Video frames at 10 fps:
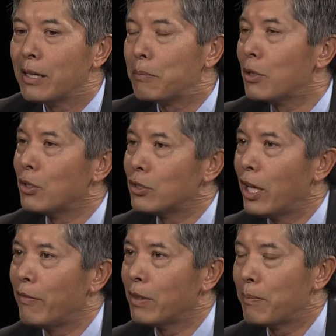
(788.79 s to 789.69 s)
come close to
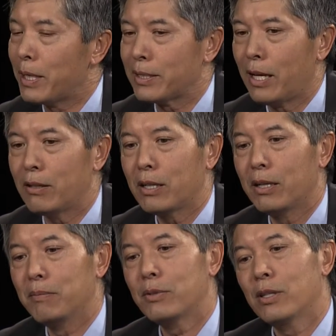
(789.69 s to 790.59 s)
having the best
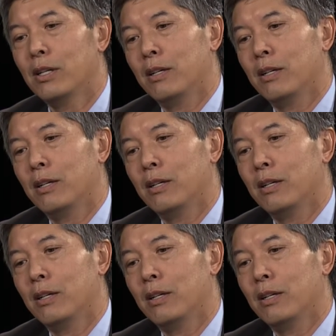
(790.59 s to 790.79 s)
outcomes.